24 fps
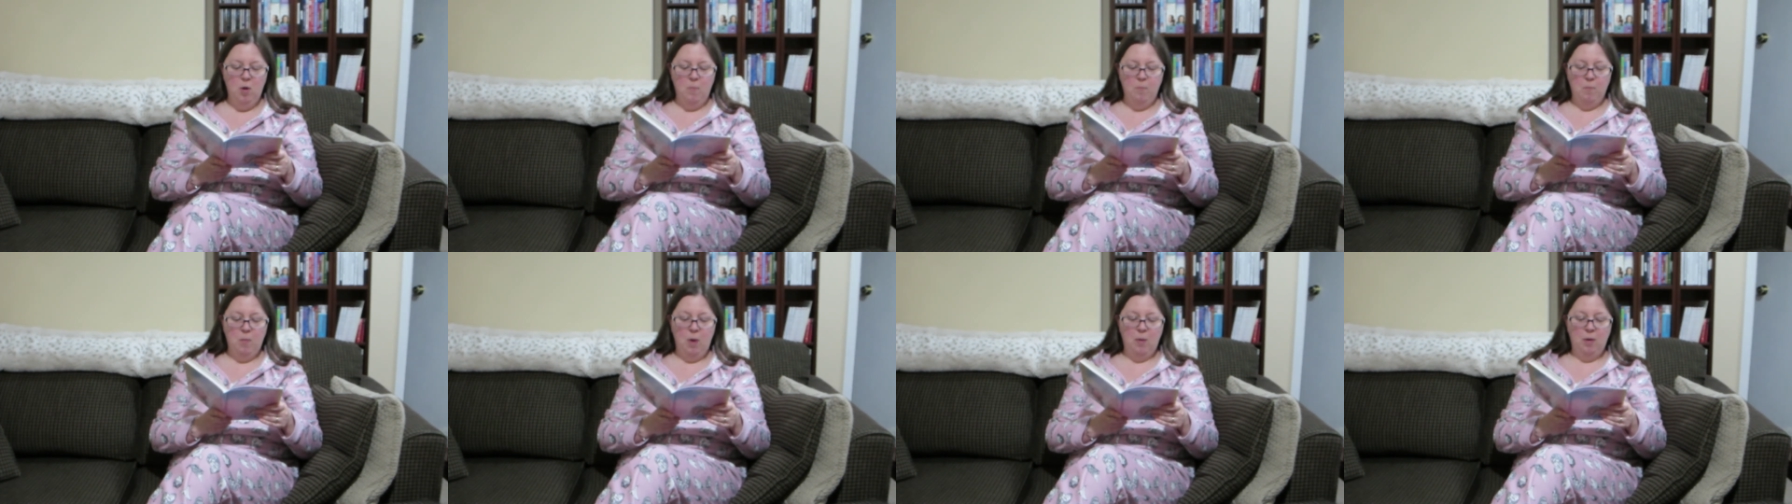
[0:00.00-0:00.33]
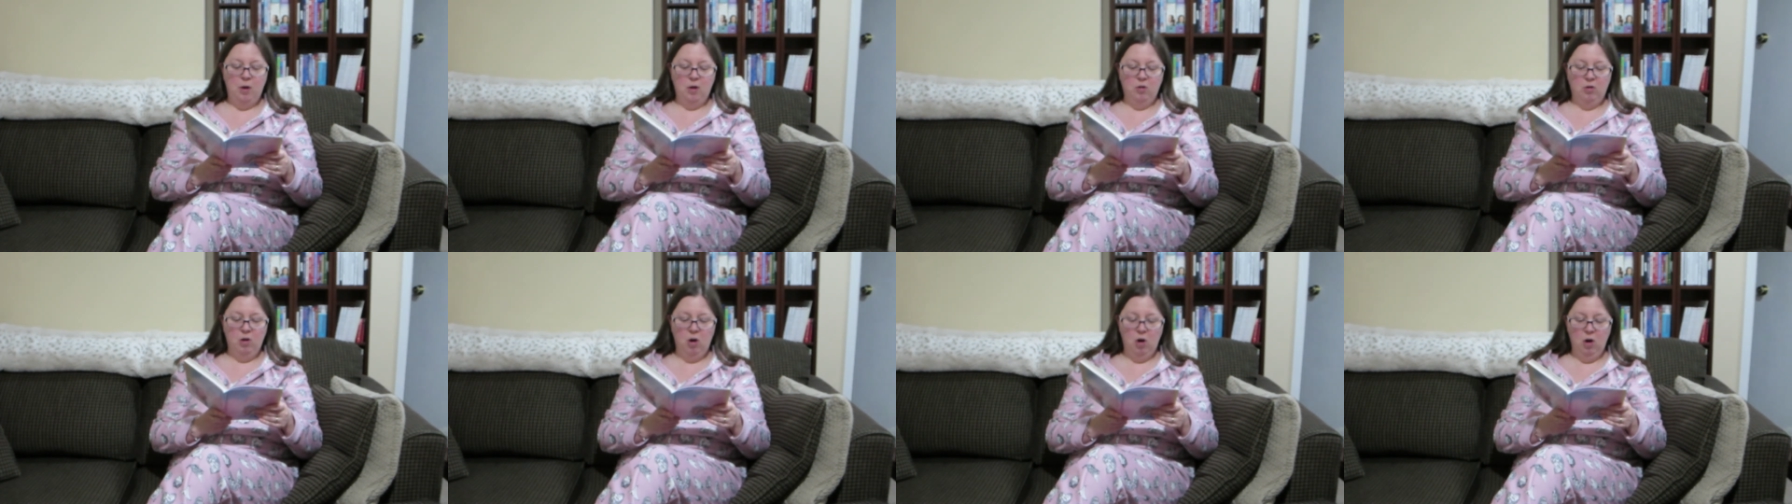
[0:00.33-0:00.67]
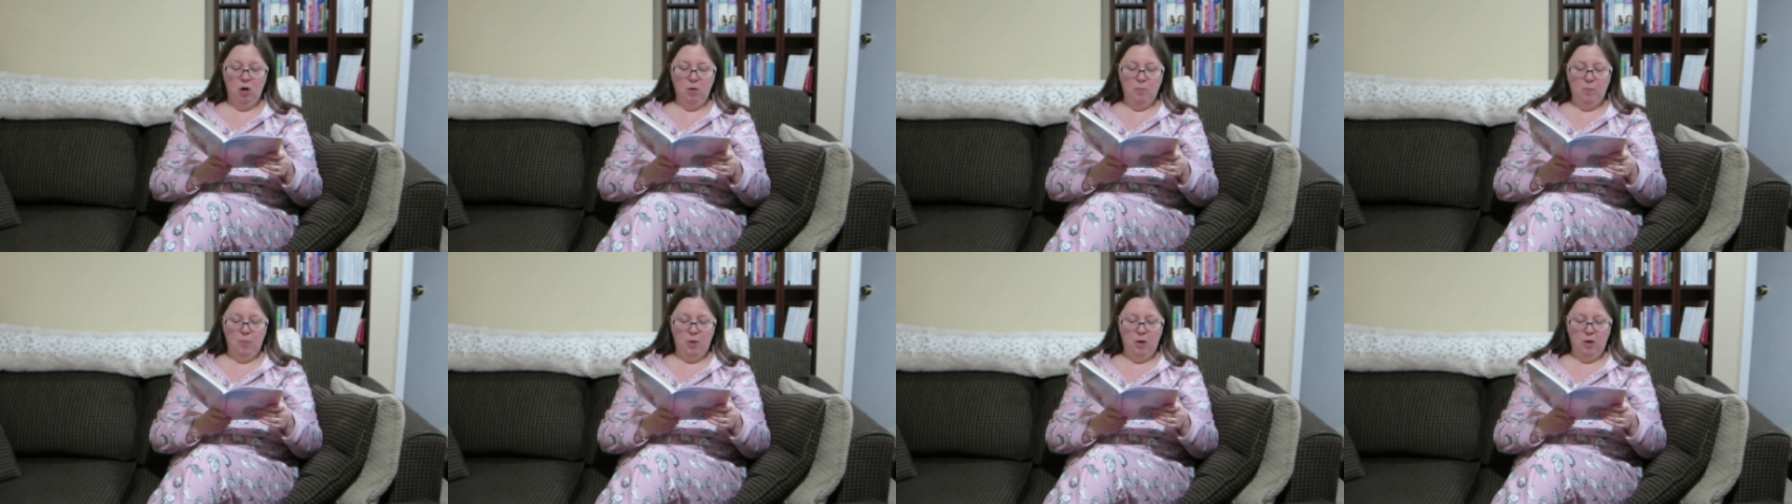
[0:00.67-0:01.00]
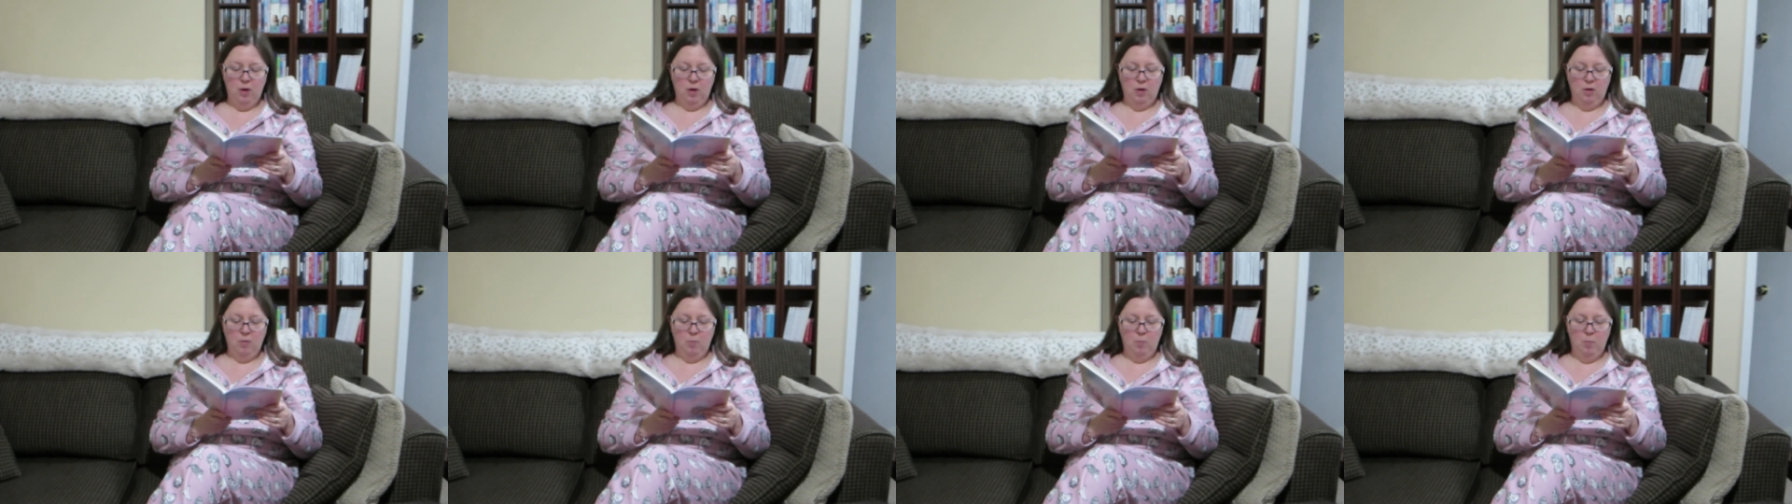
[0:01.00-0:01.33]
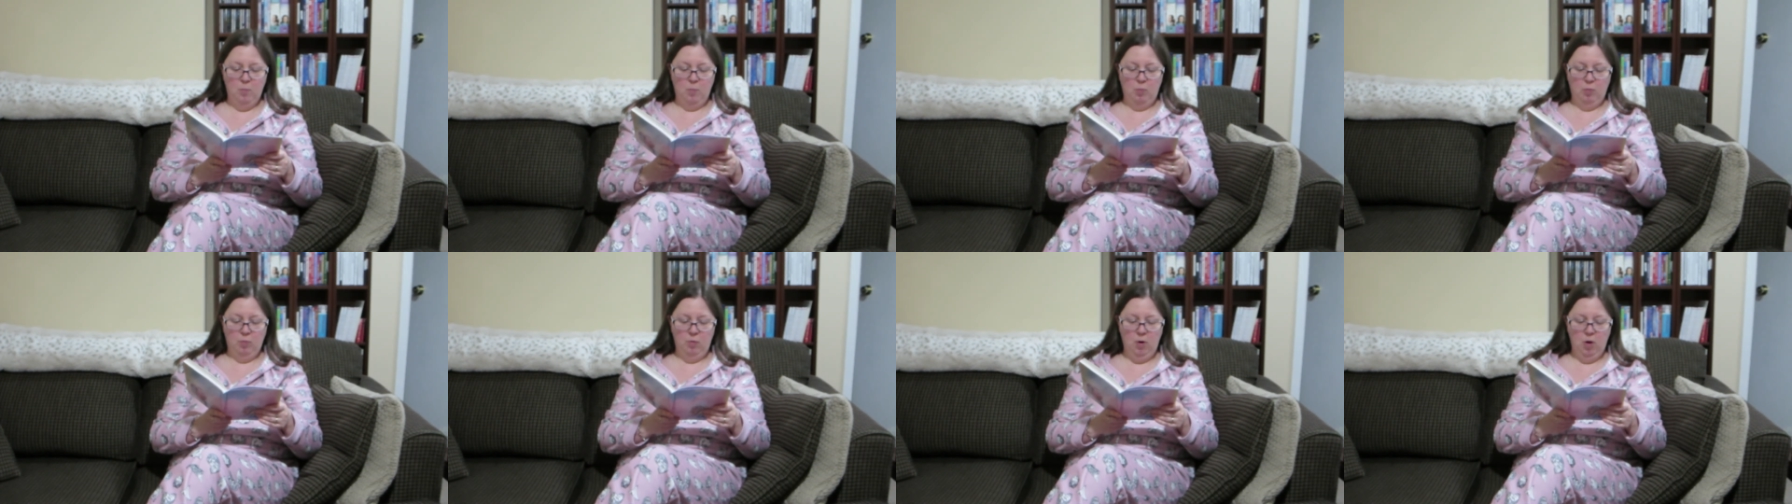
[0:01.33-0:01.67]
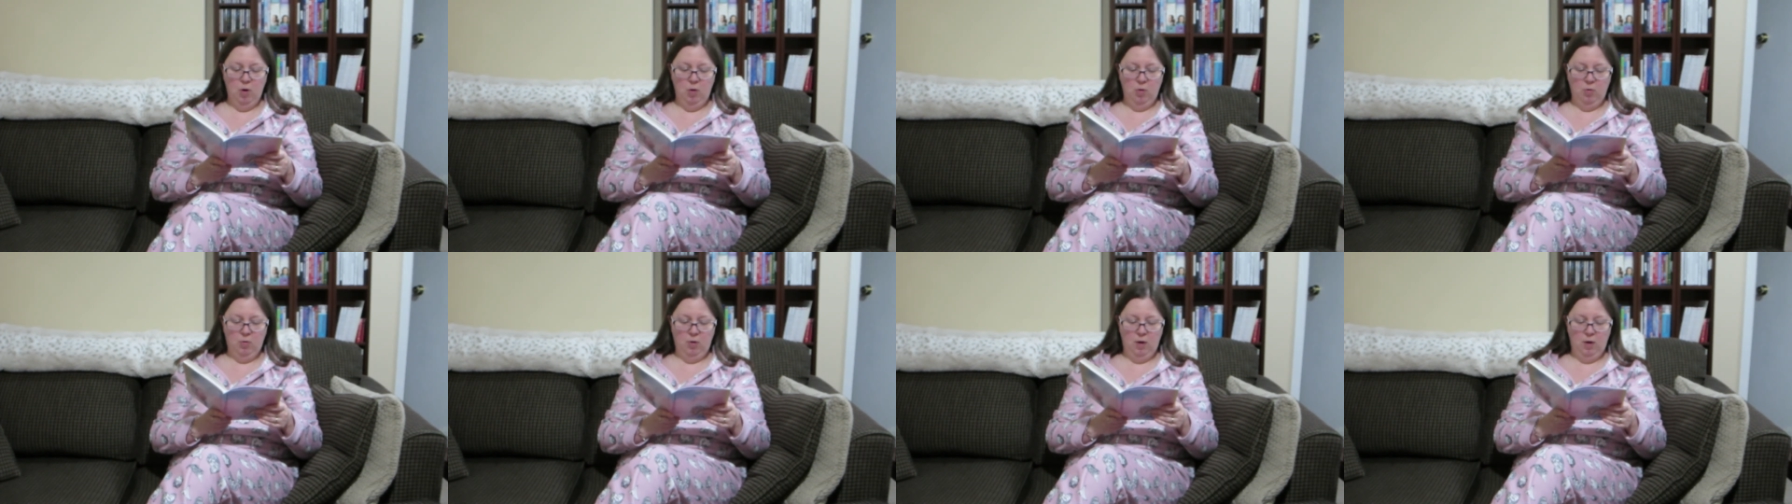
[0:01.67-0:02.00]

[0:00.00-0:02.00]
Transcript: my guitar pick broke